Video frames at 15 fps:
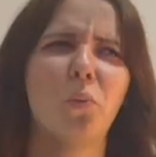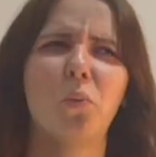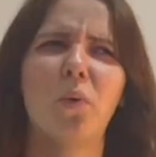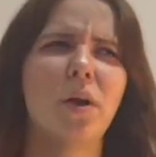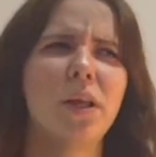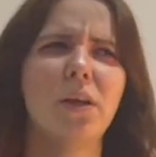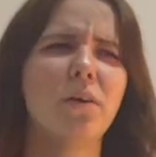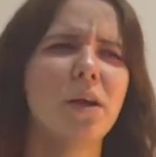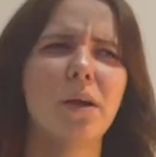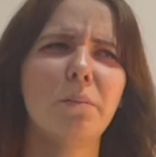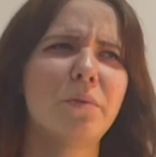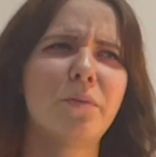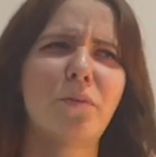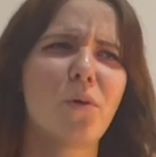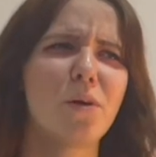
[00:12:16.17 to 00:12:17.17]
what you can
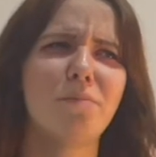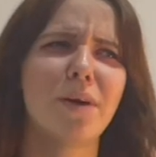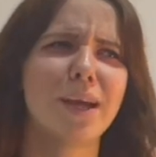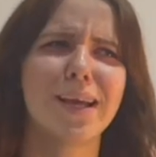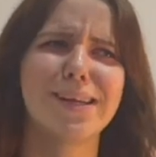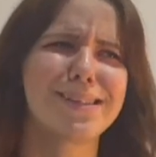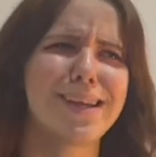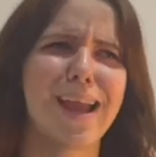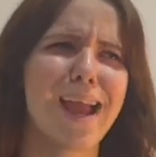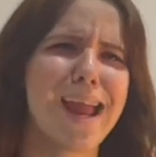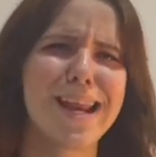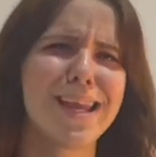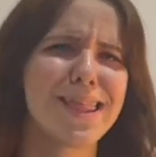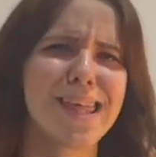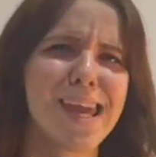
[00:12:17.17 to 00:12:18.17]
perform, I guess
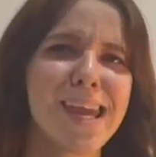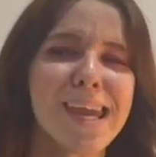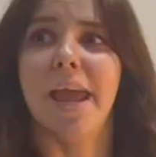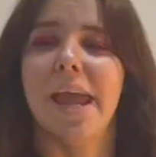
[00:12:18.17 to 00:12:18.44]
anything.